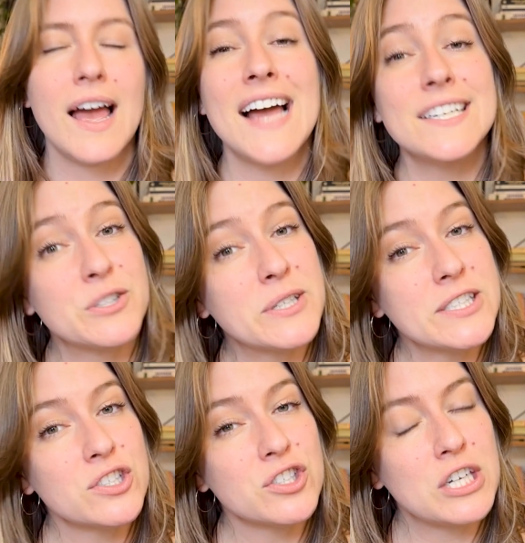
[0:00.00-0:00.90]
And in
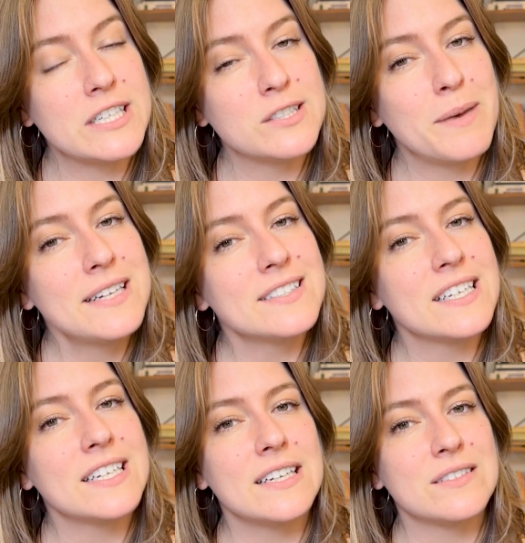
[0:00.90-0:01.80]
traditional Chinese
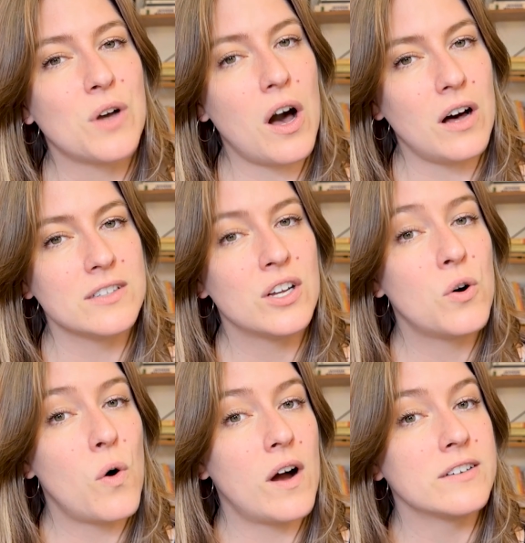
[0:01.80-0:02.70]
medicine, it's called
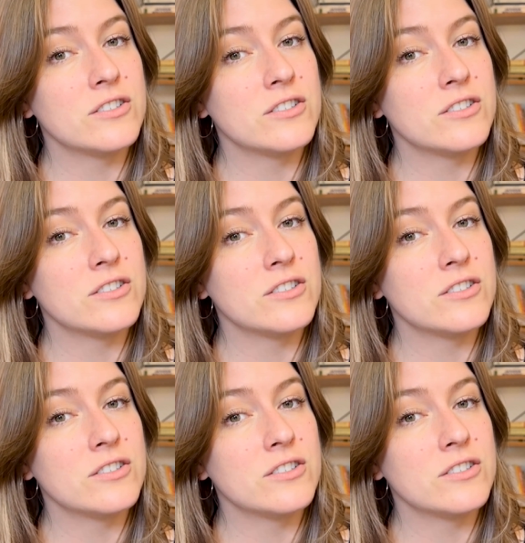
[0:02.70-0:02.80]
Huang